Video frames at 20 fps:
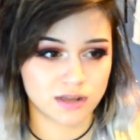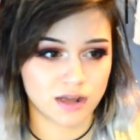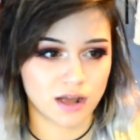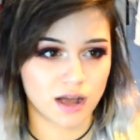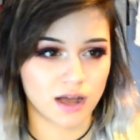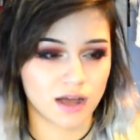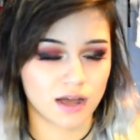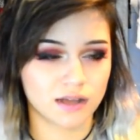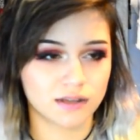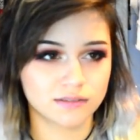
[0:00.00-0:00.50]

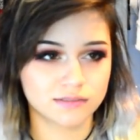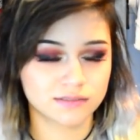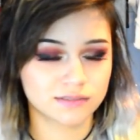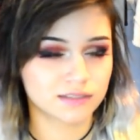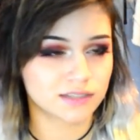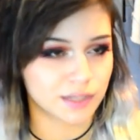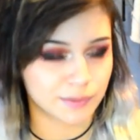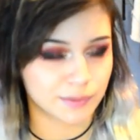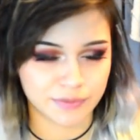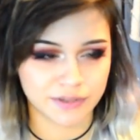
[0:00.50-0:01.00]
uh,
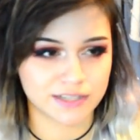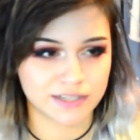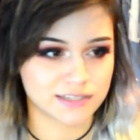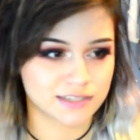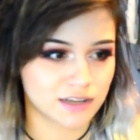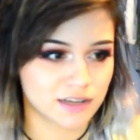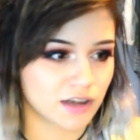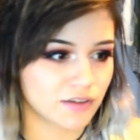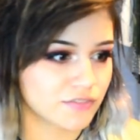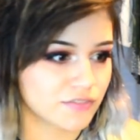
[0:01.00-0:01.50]

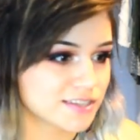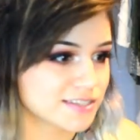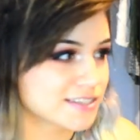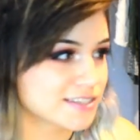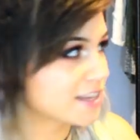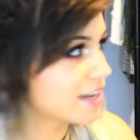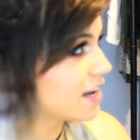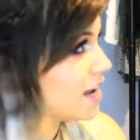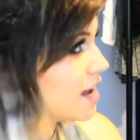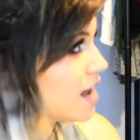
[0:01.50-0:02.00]
clip-ins
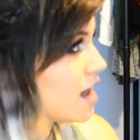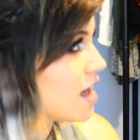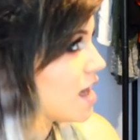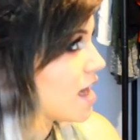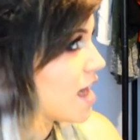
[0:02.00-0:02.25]
obviously